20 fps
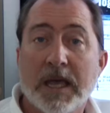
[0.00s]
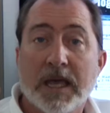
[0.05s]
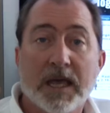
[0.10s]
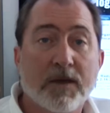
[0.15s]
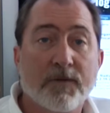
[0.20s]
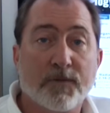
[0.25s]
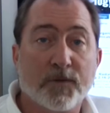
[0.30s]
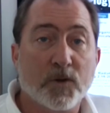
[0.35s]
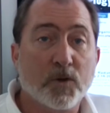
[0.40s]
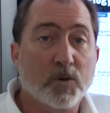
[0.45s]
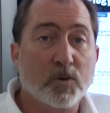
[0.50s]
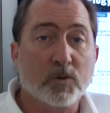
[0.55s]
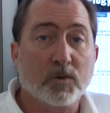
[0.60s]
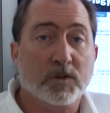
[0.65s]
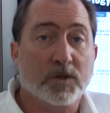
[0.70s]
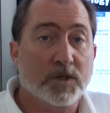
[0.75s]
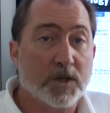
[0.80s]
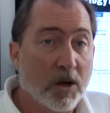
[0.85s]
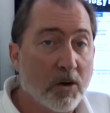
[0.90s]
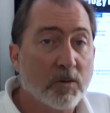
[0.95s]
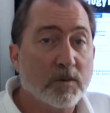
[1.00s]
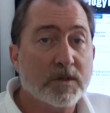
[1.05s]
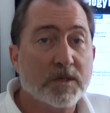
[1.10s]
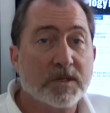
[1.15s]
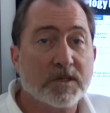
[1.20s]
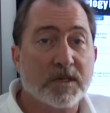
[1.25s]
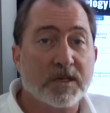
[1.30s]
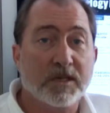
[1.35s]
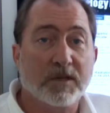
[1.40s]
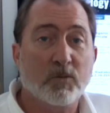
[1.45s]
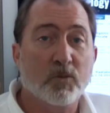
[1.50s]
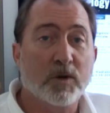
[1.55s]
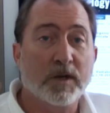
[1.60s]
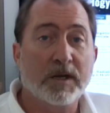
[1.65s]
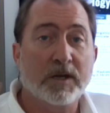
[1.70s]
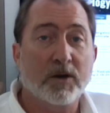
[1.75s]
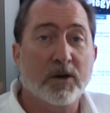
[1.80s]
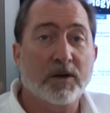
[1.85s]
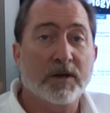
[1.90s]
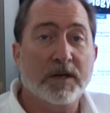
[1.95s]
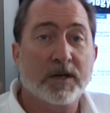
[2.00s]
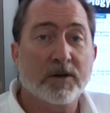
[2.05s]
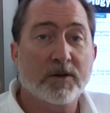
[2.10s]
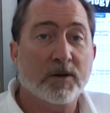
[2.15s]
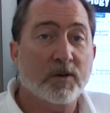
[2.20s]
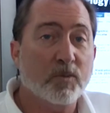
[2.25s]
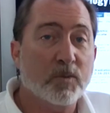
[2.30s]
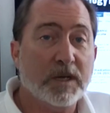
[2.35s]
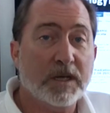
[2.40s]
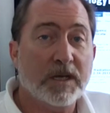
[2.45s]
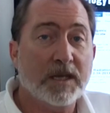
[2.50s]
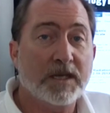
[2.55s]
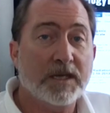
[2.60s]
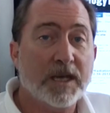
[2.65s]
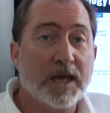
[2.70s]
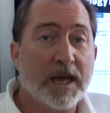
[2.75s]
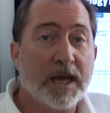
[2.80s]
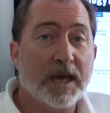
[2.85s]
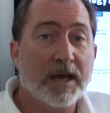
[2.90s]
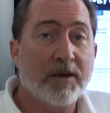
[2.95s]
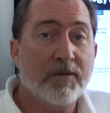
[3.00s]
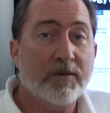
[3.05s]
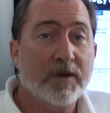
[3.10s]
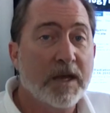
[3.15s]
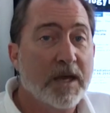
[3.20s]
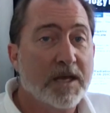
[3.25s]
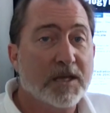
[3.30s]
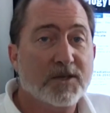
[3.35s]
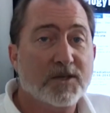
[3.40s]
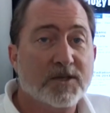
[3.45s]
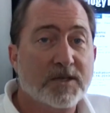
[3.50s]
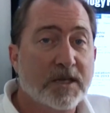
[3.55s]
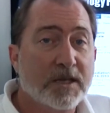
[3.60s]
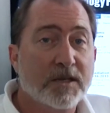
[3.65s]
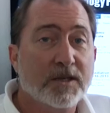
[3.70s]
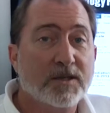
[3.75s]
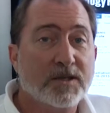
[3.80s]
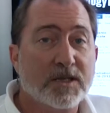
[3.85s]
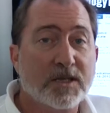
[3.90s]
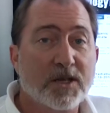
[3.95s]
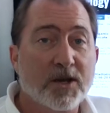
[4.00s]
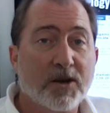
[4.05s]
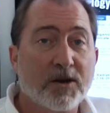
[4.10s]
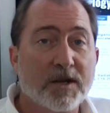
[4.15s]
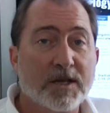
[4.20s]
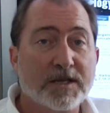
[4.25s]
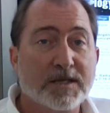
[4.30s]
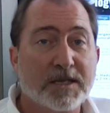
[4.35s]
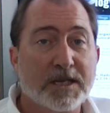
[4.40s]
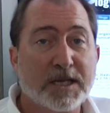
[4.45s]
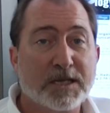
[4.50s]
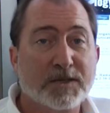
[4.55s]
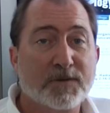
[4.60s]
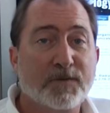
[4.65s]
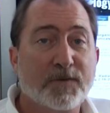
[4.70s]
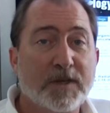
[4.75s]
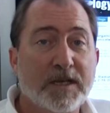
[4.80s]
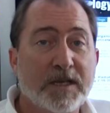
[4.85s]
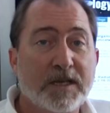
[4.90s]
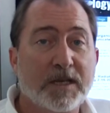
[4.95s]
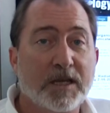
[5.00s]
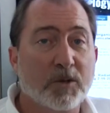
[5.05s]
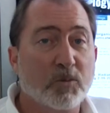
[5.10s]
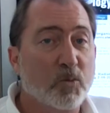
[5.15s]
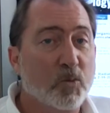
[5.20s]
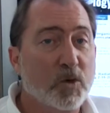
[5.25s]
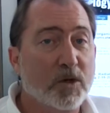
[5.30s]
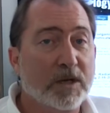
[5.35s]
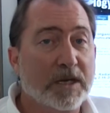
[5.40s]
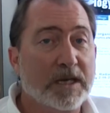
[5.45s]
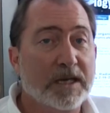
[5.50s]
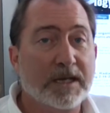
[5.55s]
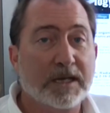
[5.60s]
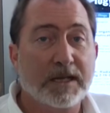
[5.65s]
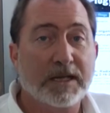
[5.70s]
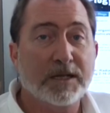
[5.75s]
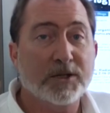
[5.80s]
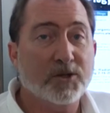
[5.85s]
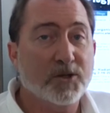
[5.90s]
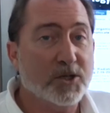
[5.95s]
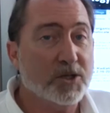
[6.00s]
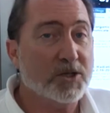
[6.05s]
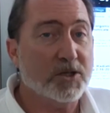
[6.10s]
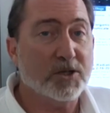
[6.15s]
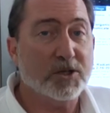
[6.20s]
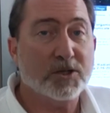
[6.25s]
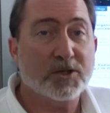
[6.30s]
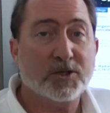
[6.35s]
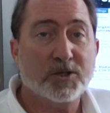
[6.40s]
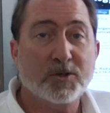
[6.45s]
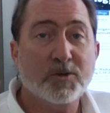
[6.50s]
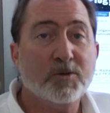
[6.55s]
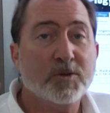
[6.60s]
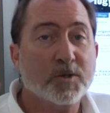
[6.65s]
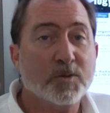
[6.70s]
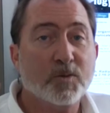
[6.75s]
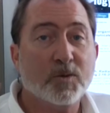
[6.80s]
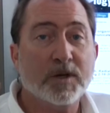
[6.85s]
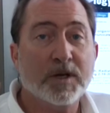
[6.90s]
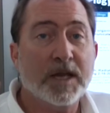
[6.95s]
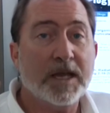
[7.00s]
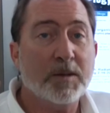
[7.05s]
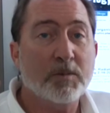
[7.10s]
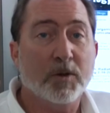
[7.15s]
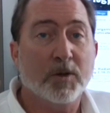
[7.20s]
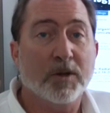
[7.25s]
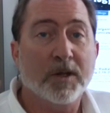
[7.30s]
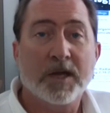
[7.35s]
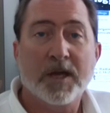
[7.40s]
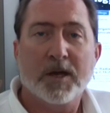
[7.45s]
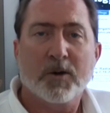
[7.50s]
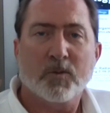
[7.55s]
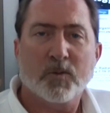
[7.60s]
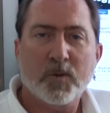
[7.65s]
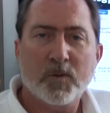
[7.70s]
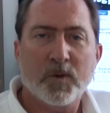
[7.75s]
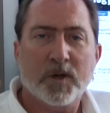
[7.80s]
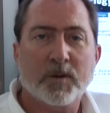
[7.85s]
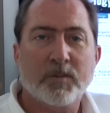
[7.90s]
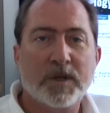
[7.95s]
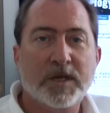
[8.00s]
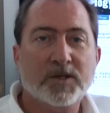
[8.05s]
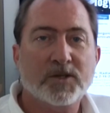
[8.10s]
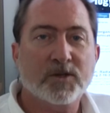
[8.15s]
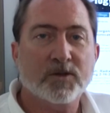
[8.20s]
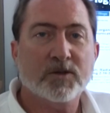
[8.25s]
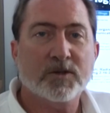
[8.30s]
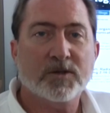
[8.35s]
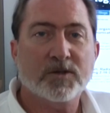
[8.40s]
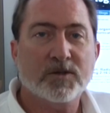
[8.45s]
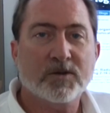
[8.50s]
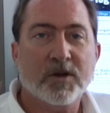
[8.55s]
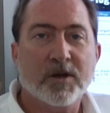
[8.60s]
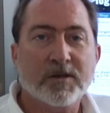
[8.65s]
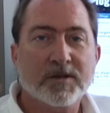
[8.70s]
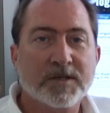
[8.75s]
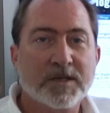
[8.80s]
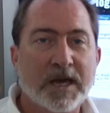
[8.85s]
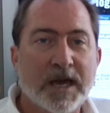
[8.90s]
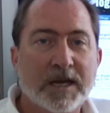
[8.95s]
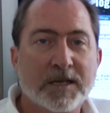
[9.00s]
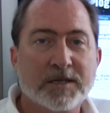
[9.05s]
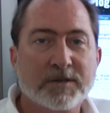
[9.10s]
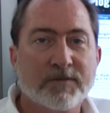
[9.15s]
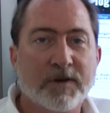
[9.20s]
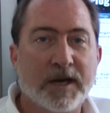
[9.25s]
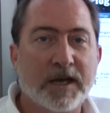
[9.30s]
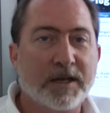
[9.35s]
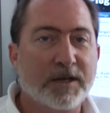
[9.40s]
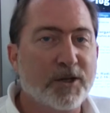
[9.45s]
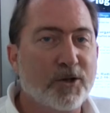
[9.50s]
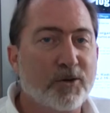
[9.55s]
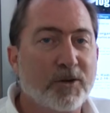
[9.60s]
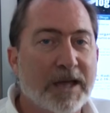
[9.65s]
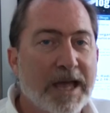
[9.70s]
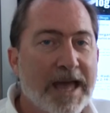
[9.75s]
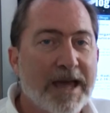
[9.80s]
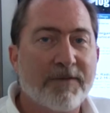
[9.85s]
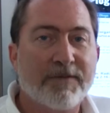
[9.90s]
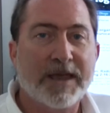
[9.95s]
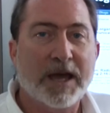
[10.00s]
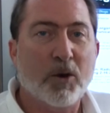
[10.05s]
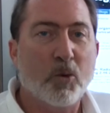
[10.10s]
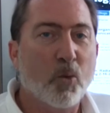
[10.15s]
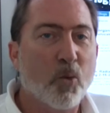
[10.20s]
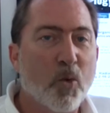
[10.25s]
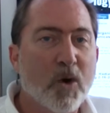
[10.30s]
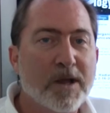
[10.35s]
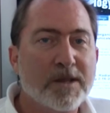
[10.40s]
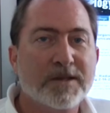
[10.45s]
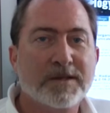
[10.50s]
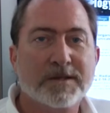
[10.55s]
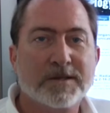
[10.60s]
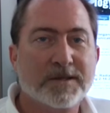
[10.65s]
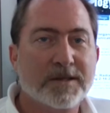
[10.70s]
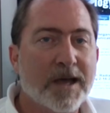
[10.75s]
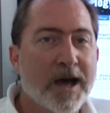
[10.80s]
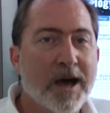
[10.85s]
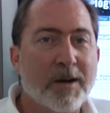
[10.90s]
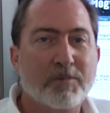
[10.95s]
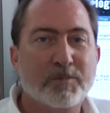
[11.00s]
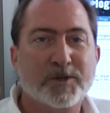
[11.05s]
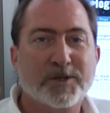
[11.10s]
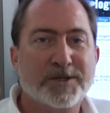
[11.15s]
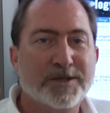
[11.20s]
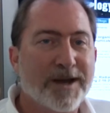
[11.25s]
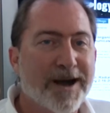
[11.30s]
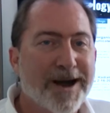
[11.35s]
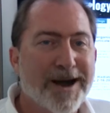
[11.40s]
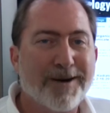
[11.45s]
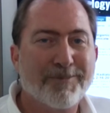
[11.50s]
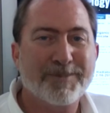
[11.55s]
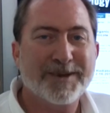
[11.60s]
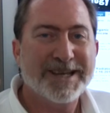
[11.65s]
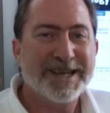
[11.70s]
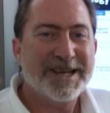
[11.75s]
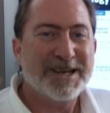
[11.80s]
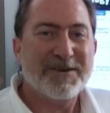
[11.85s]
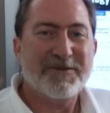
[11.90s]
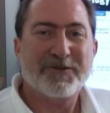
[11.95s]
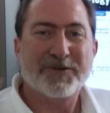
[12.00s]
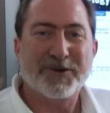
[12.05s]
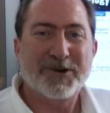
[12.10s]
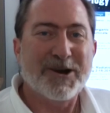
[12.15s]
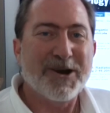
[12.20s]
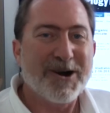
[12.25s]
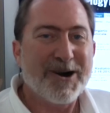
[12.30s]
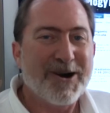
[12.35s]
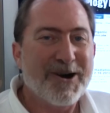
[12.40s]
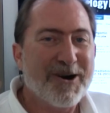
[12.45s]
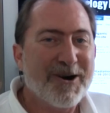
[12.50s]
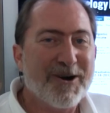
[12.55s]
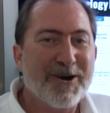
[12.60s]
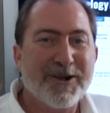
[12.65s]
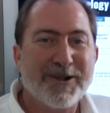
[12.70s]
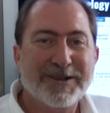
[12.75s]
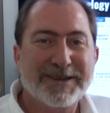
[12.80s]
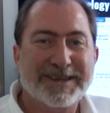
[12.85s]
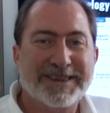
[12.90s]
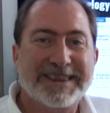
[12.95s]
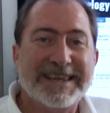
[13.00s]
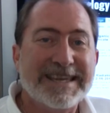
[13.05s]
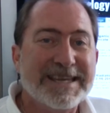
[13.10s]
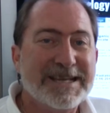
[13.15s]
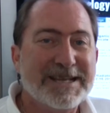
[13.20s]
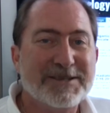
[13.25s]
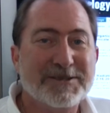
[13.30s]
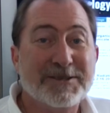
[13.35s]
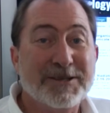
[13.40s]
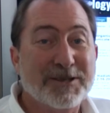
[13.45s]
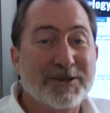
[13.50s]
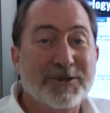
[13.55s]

If you don't see one on here that we need to have, send us the RSS feed and we'll get it in just as soon as we're able. We want to make sure that you're all satisfied and you can have that one stop shop for all things